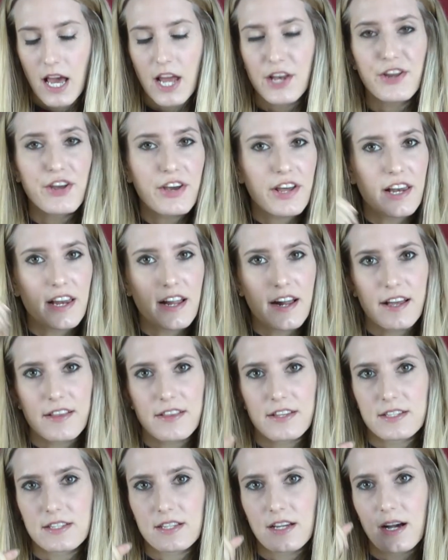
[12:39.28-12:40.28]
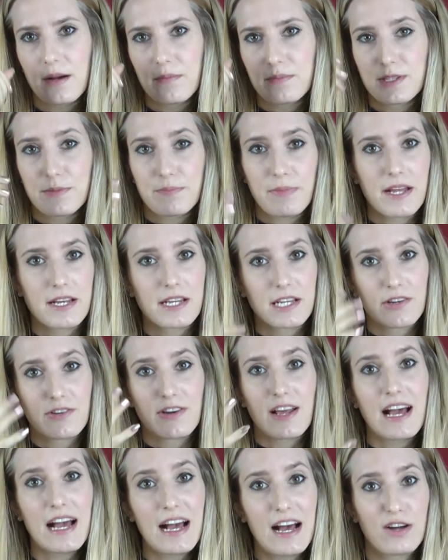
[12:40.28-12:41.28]
And you can layer this up depending on
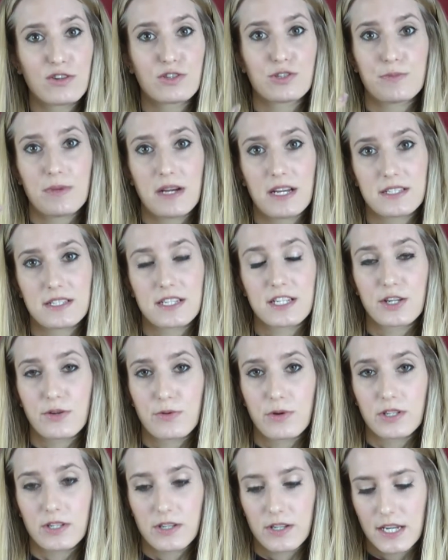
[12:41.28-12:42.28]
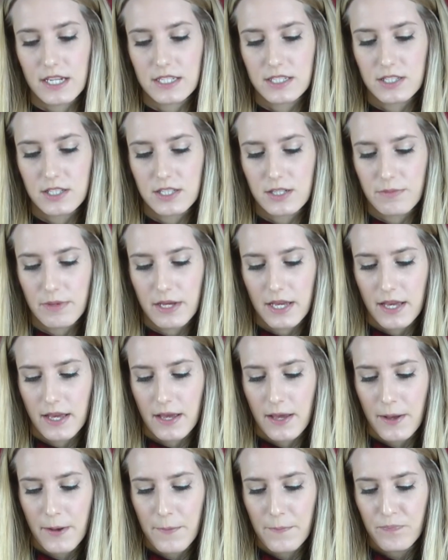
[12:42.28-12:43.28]
how dramatic you want your lashes to be.
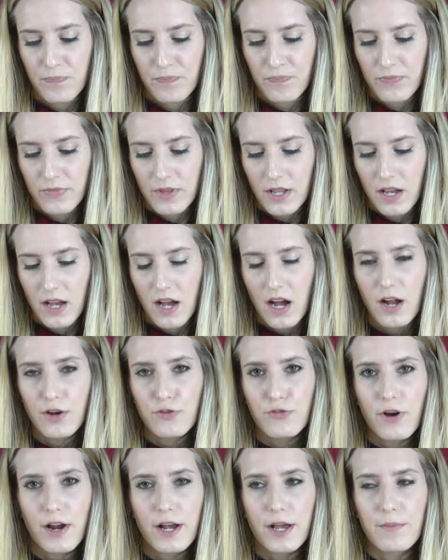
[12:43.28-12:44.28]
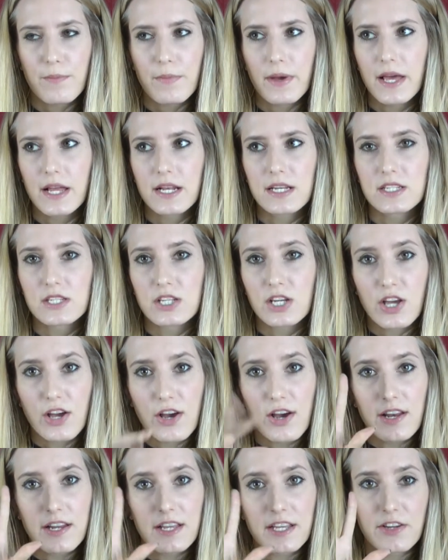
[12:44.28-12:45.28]
I'd recommend
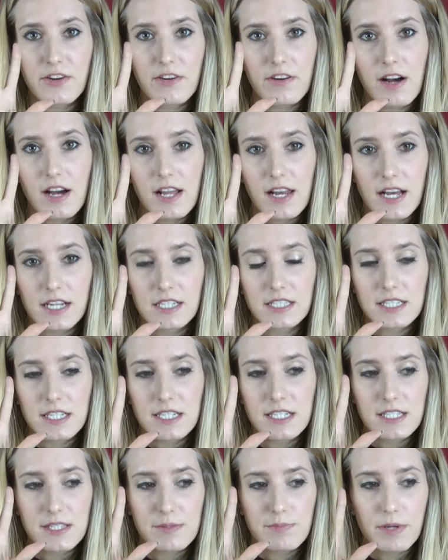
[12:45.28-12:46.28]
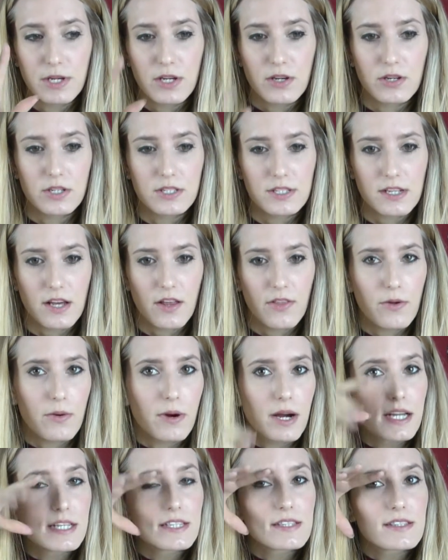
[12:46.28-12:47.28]
curling your eyelashes because
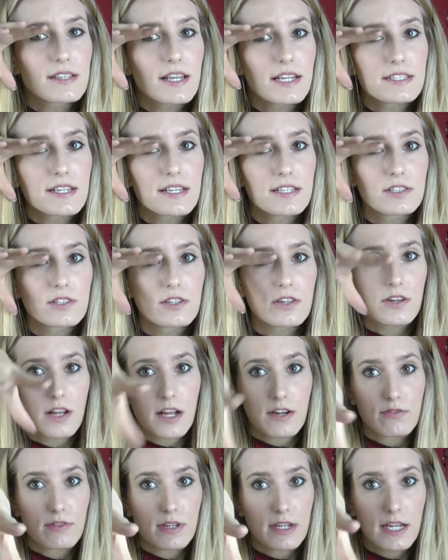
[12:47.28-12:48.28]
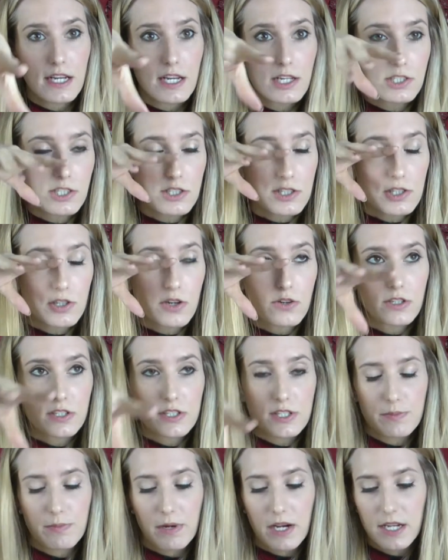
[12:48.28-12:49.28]
otherwise they tend to look like really just long
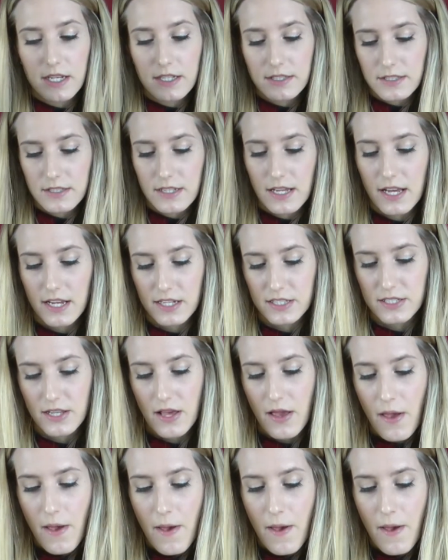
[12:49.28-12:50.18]
spider's legs.